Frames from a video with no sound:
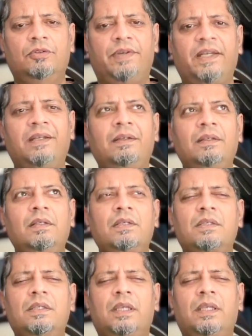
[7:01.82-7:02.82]

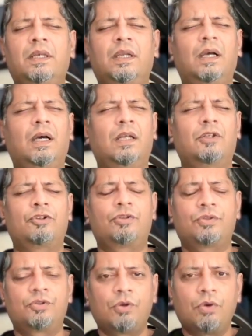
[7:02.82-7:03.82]
rentals, there are
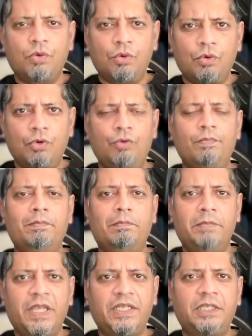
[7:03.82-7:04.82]
so
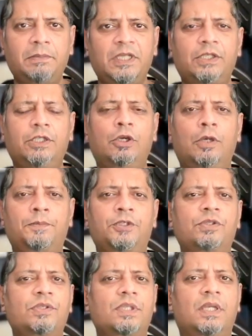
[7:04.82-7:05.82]
many
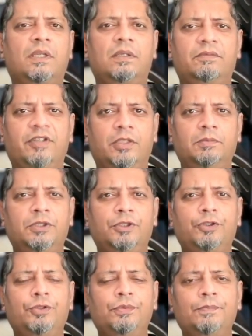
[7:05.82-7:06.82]
options that are available
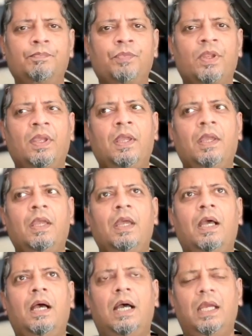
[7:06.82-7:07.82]
to you.
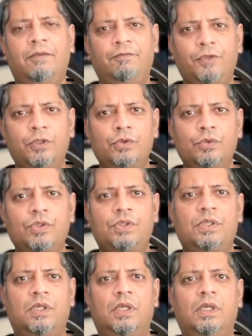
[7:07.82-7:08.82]
I have used
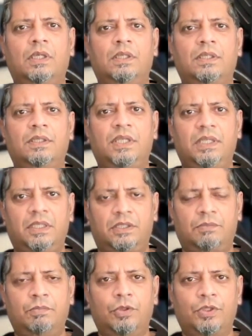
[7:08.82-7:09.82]
Ticket
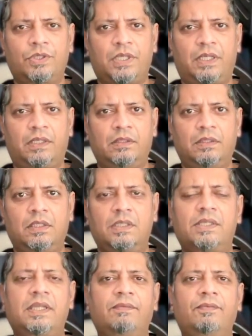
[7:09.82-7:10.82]

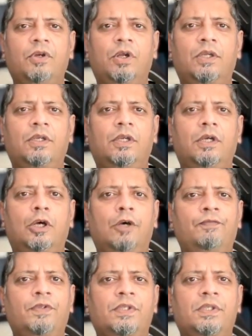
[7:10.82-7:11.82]
Motorcycles. They've got
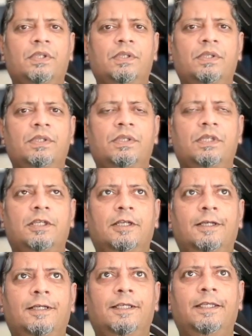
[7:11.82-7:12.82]
offices
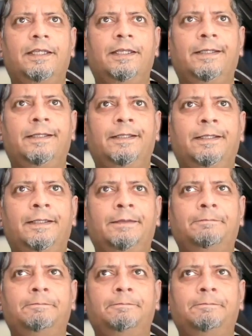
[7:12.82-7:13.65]
in